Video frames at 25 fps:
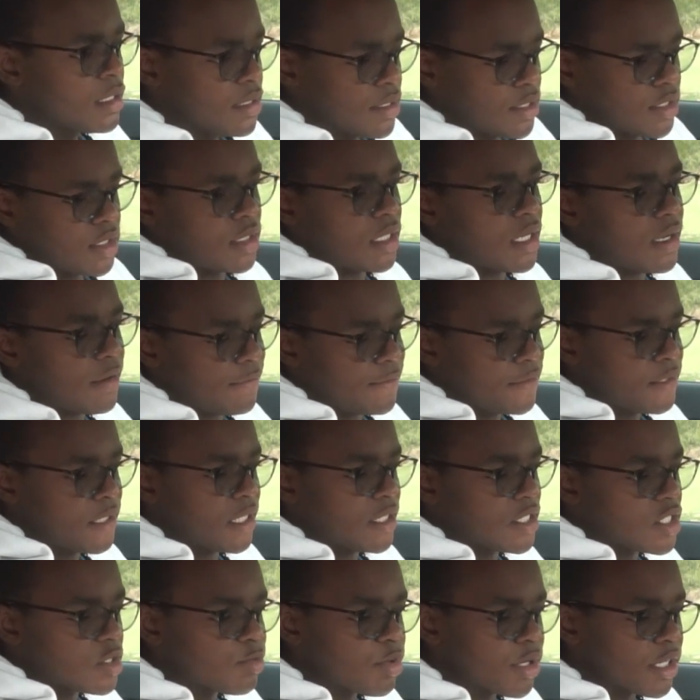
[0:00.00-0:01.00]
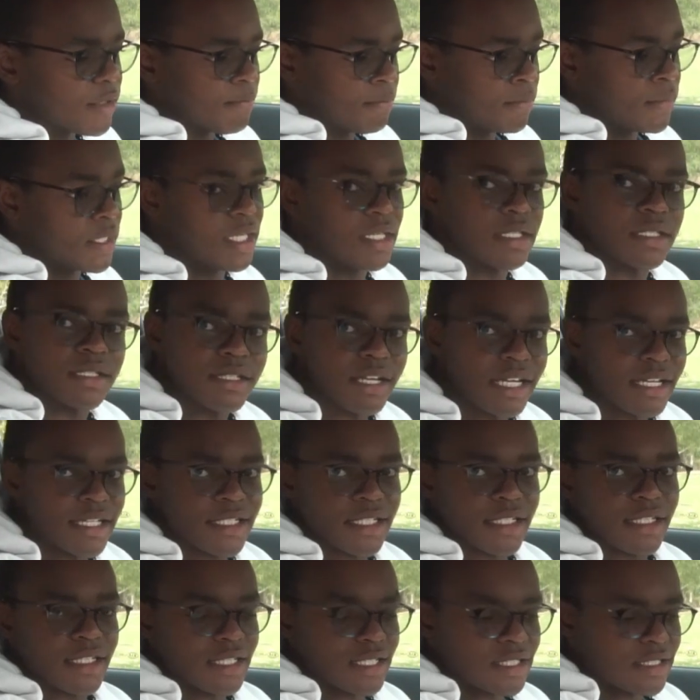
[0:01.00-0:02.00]
soft touch, but it's nice
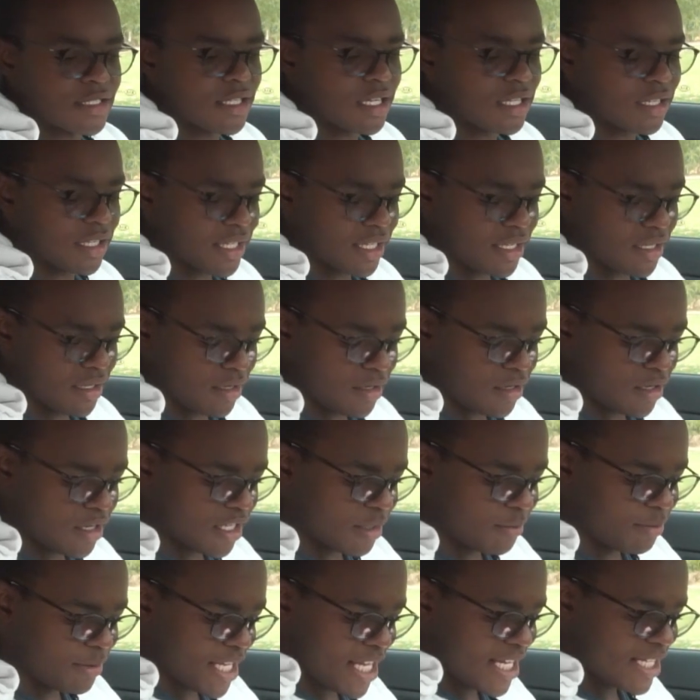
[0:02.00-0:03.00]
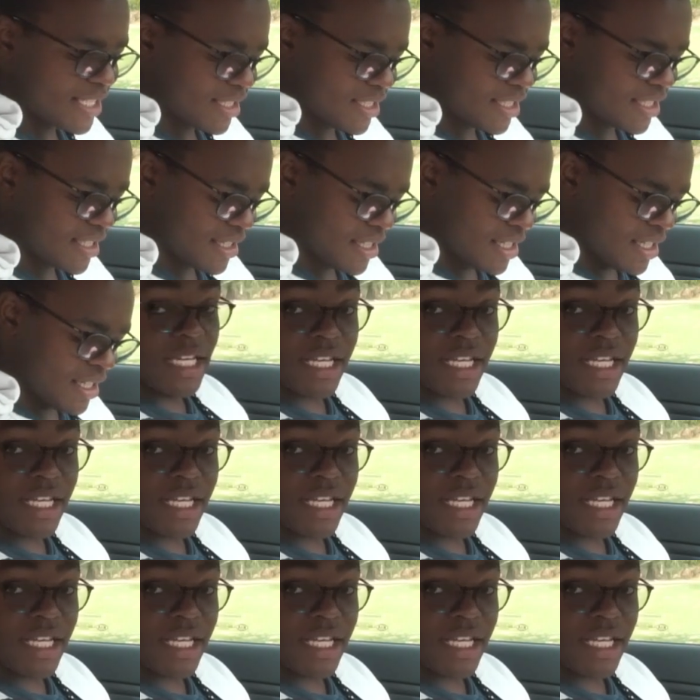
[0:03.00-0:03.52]
that it's not like a hard plastic.